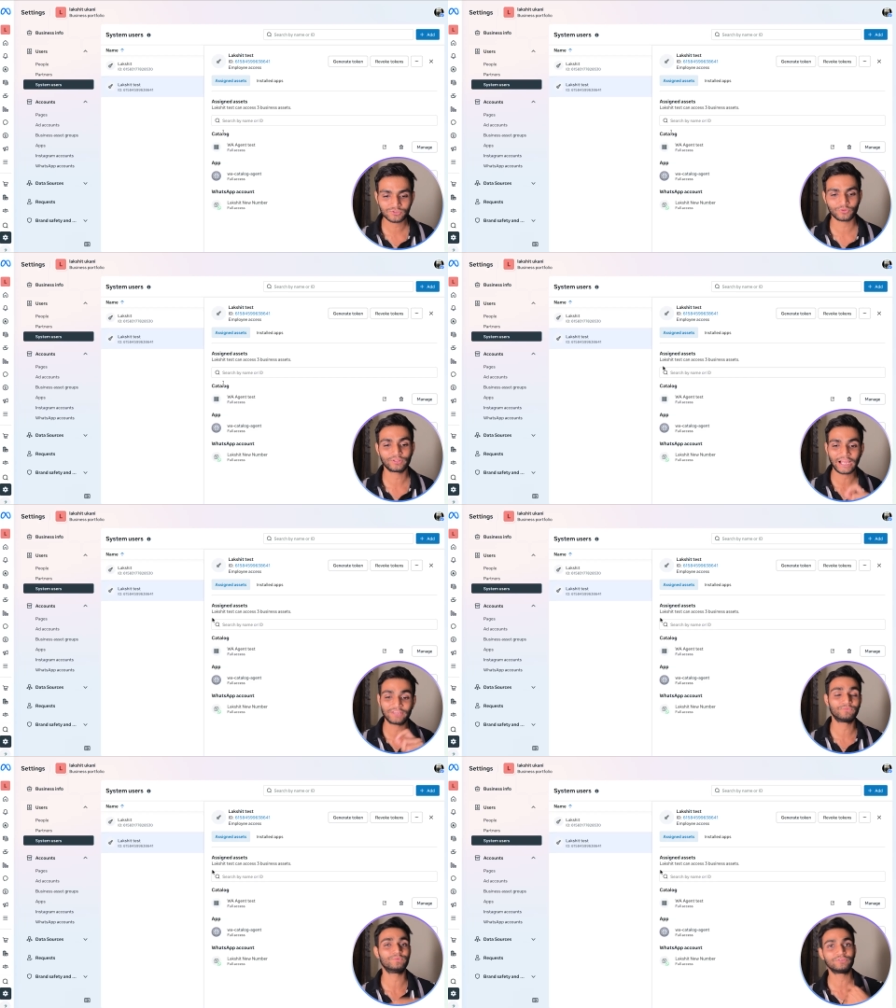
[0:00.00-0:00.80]
So
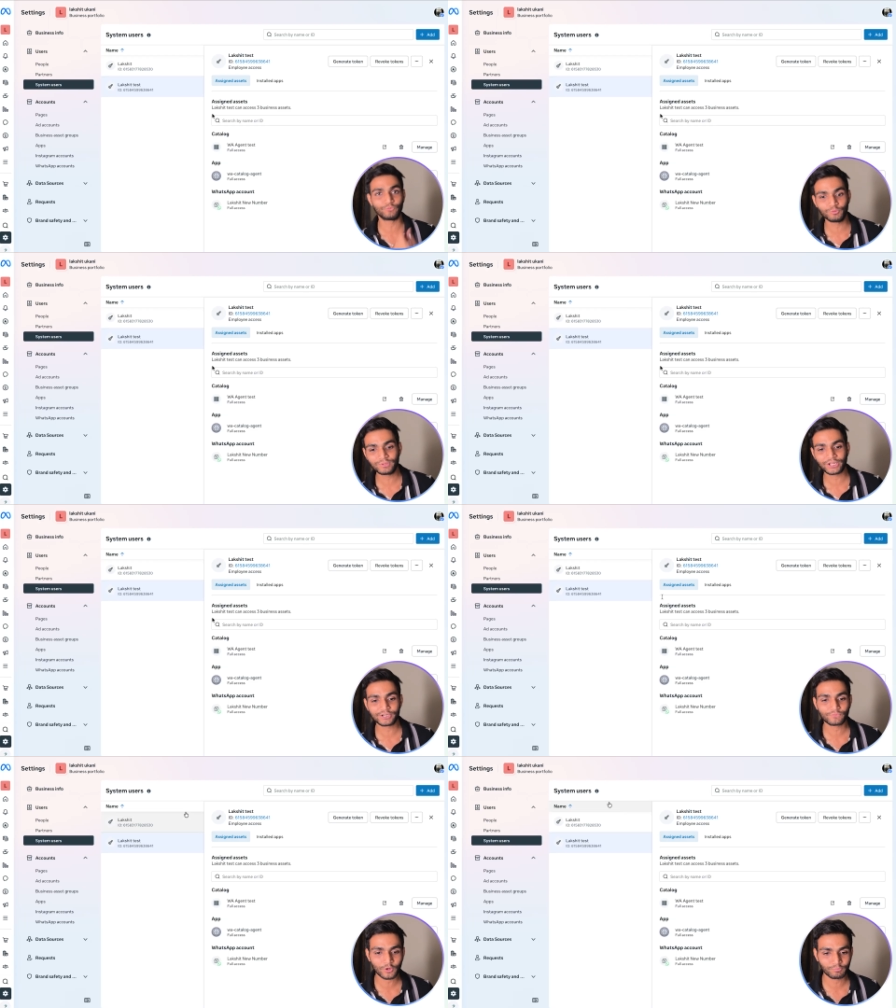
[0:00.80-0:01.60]
I, it won't be
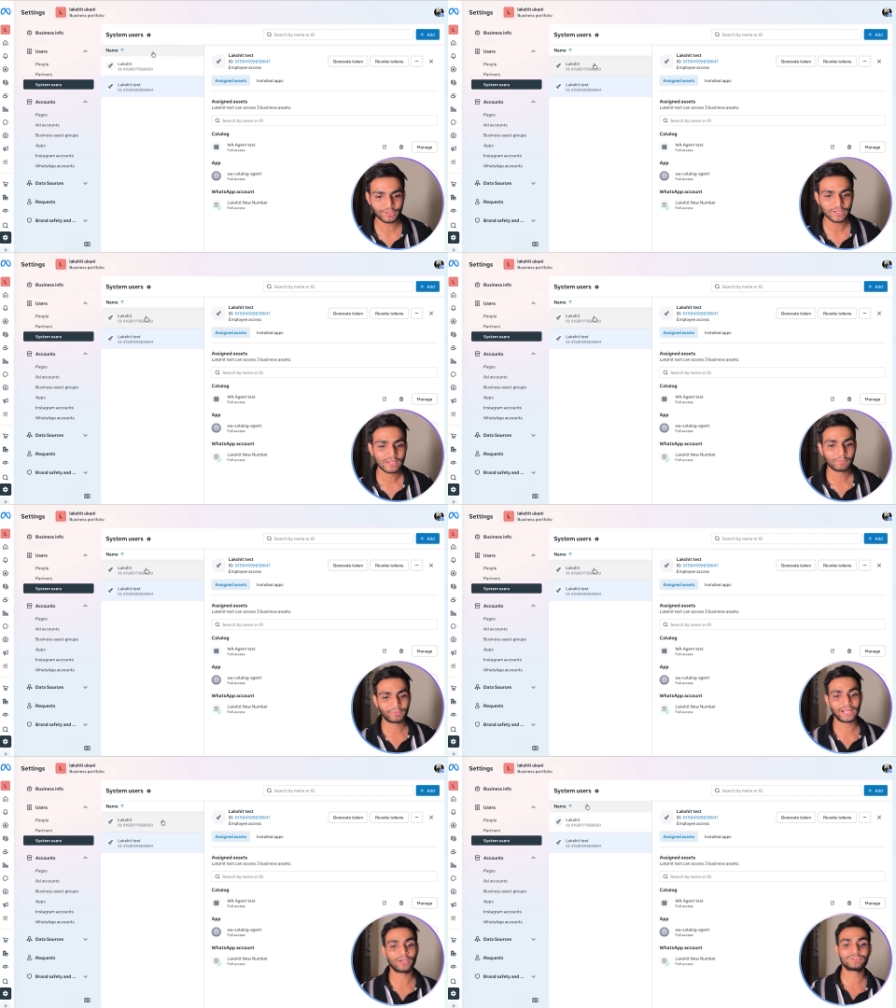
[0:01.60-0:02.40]
created for me,
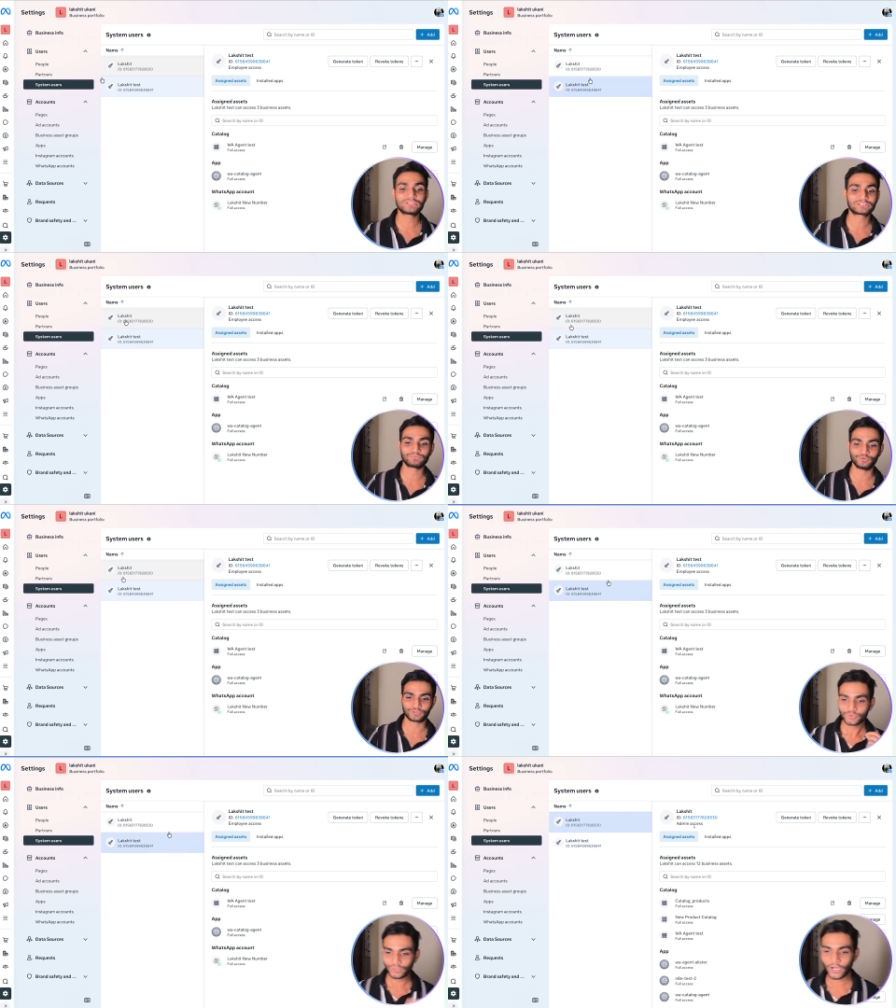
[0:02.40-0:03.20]
but I have the system
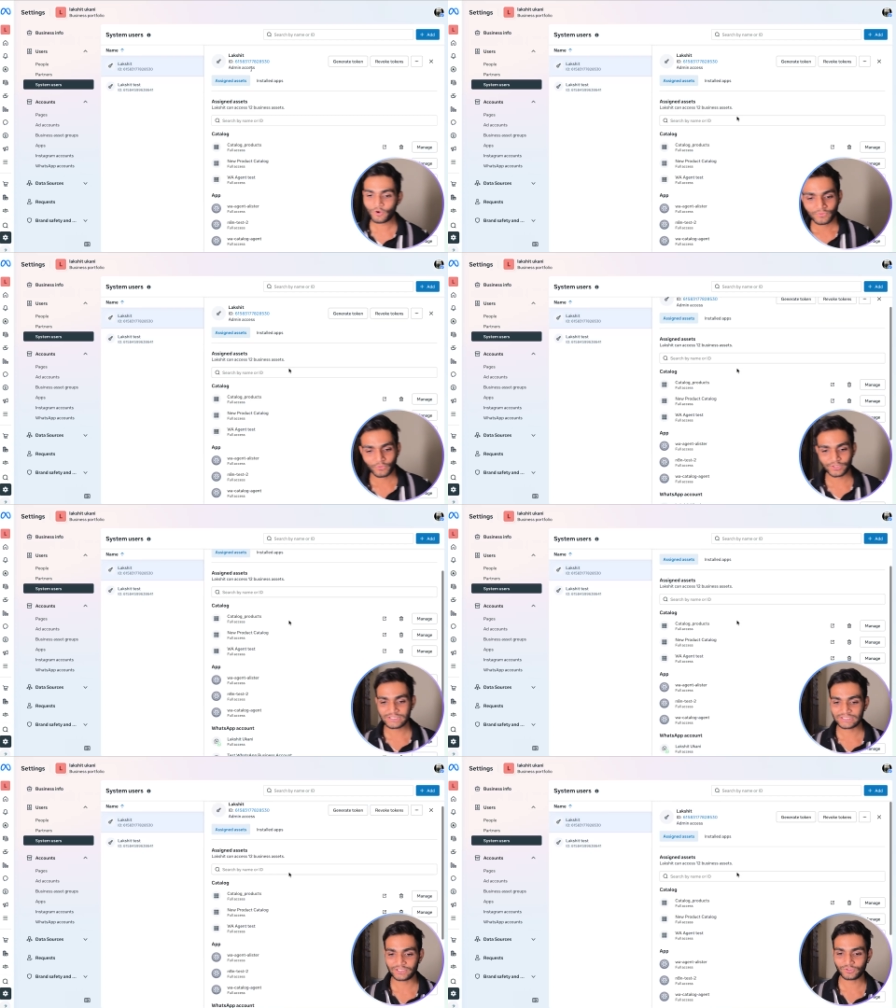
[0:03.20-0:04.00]
user. So now for
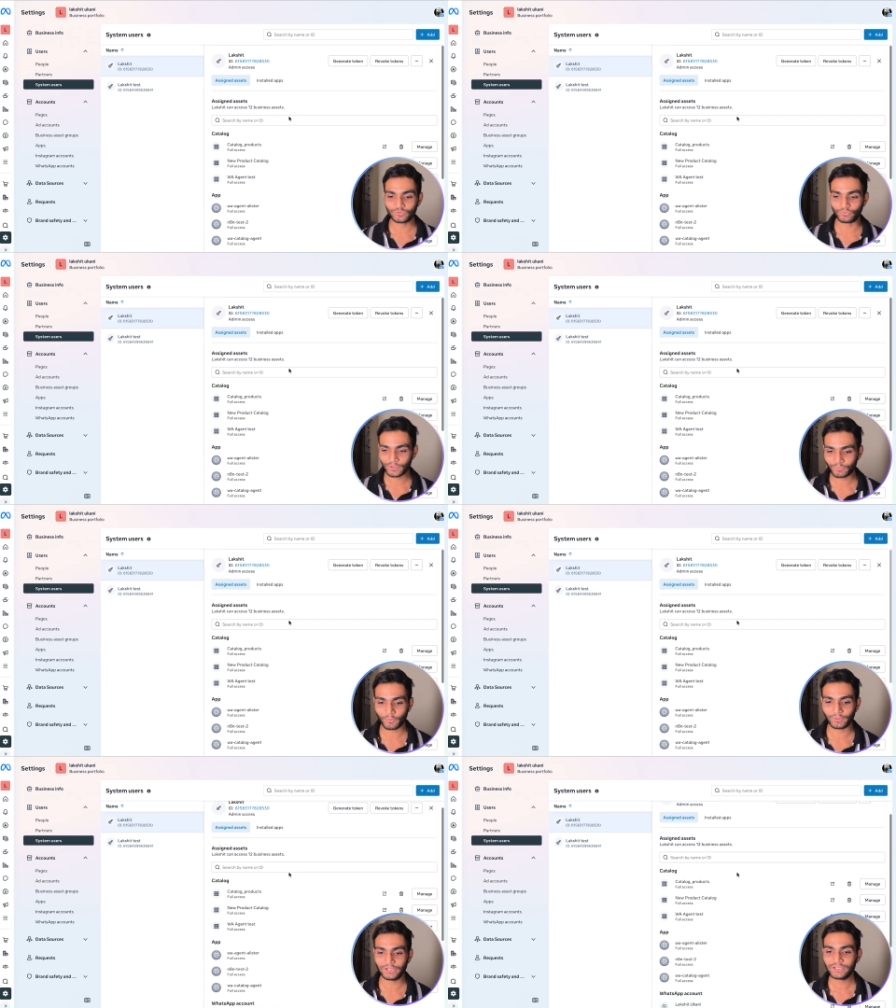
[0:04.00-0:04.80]
this thing to work
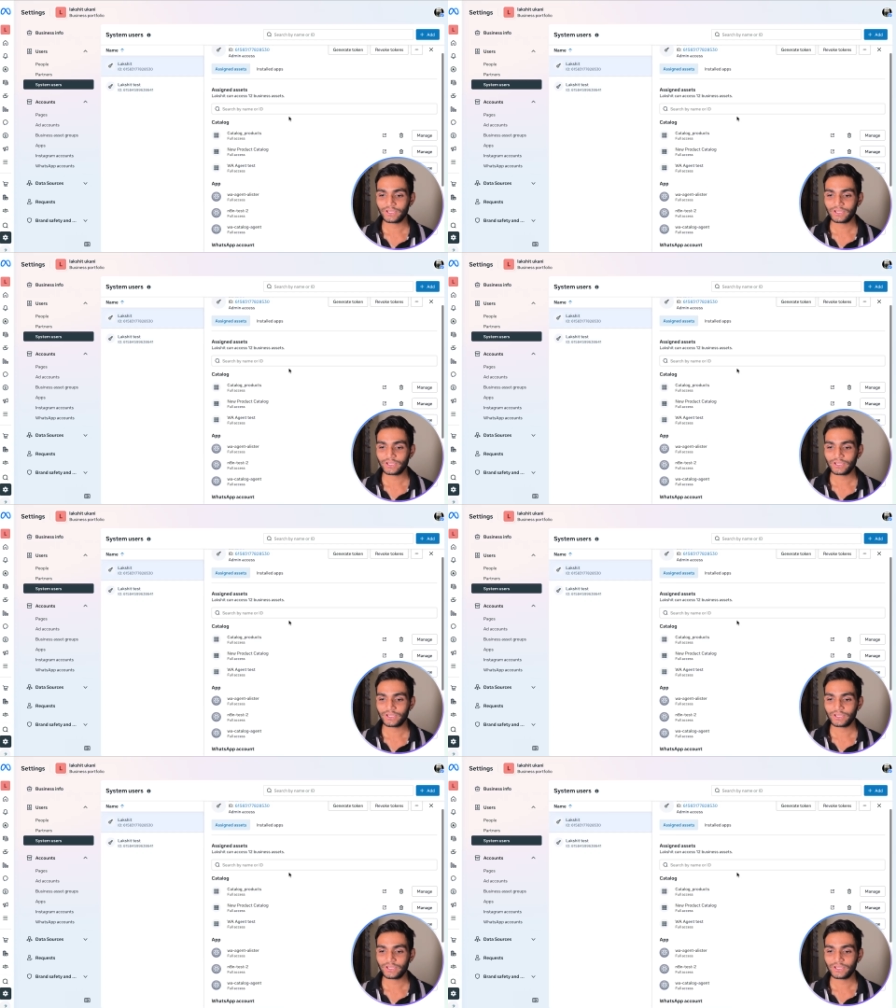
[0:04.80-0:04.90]
properly,